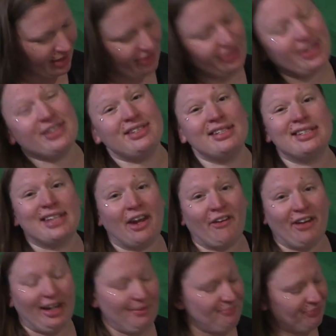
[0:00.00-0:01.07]
This is
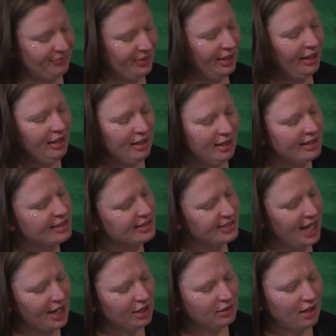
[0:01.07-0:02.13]
scary.
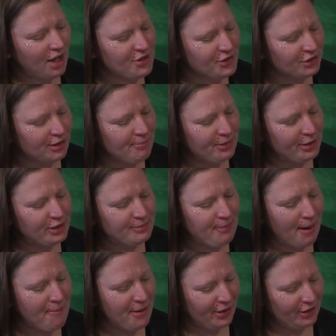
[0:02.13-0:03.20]
Psychological abuse
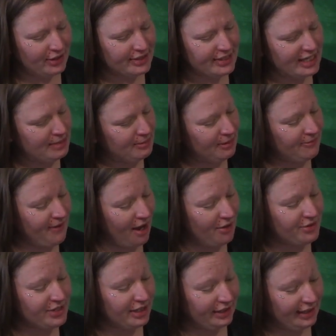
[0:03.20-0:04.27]
by parents has been
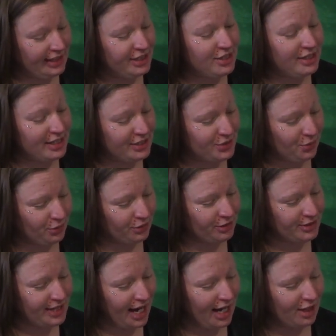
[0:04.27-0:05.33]
found to lead to
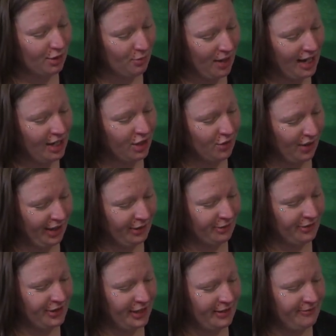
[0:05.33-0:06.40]
disorders at a rate
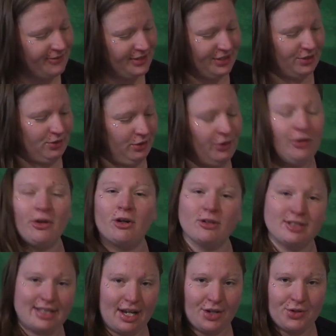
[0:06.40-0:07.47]
greater than physical or
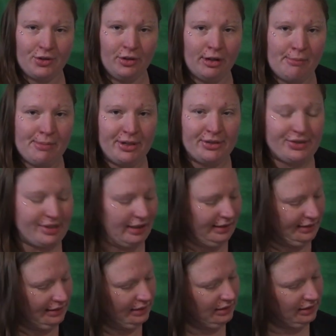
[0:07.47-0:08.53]
sexual abuse.
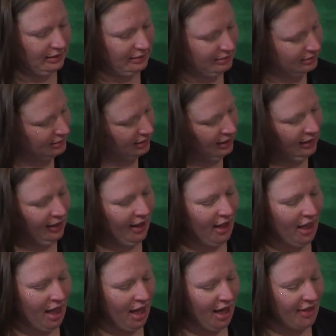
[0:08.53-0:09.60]
Ugh.
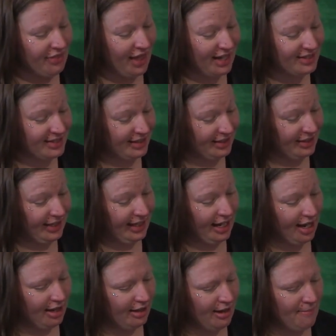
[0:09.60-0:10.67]
That's in the
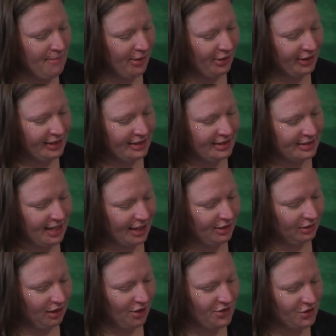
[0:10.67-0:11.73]
American
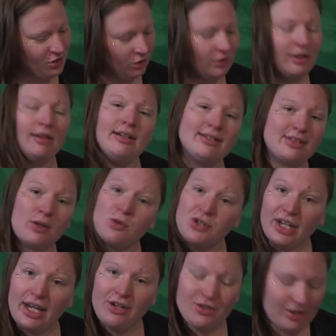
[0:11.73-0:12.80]
Psychological
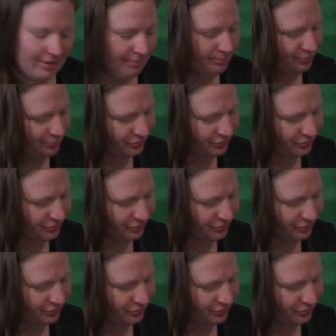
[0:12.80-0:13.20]
Association.